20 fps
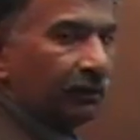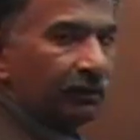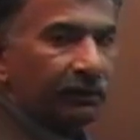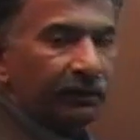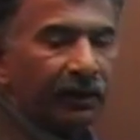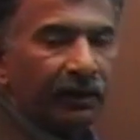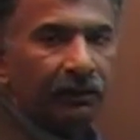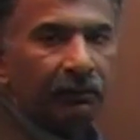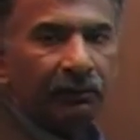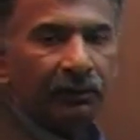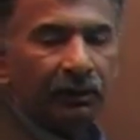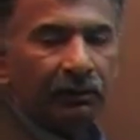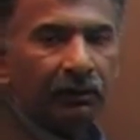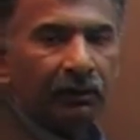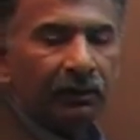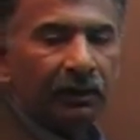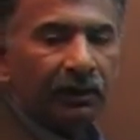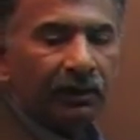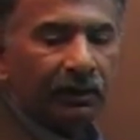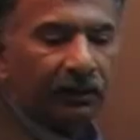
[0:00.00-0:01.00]
that we uh,
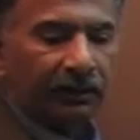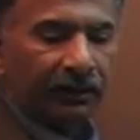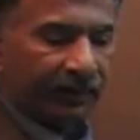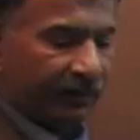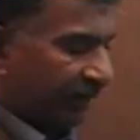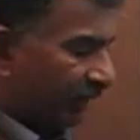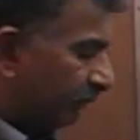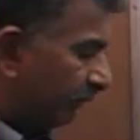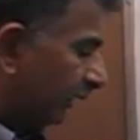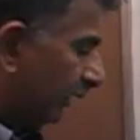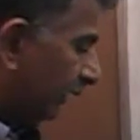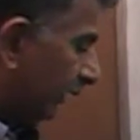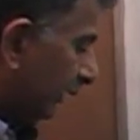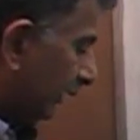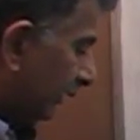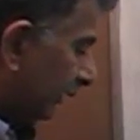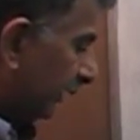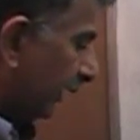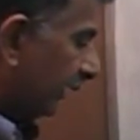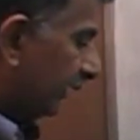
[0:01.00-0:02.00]
that, that that can be
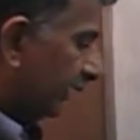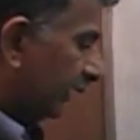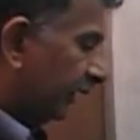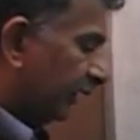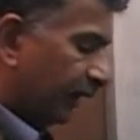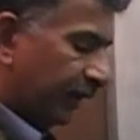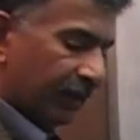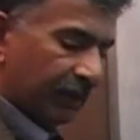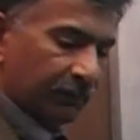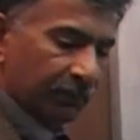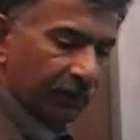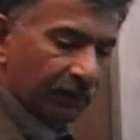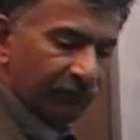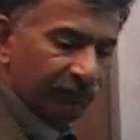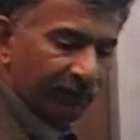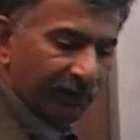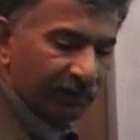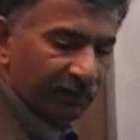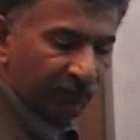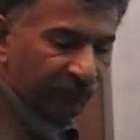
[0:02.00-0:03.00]
that uh, they can uh,
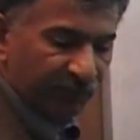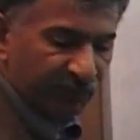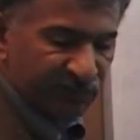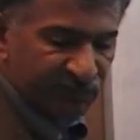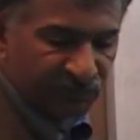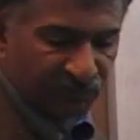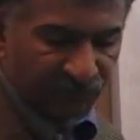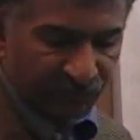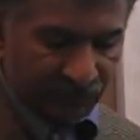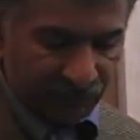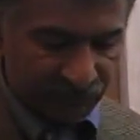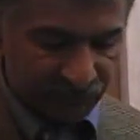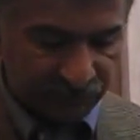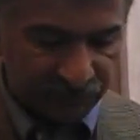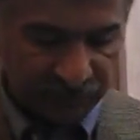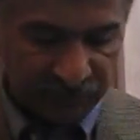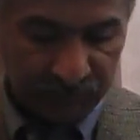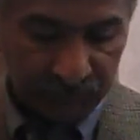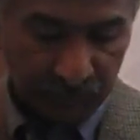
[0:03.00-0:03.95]
fill the first first seat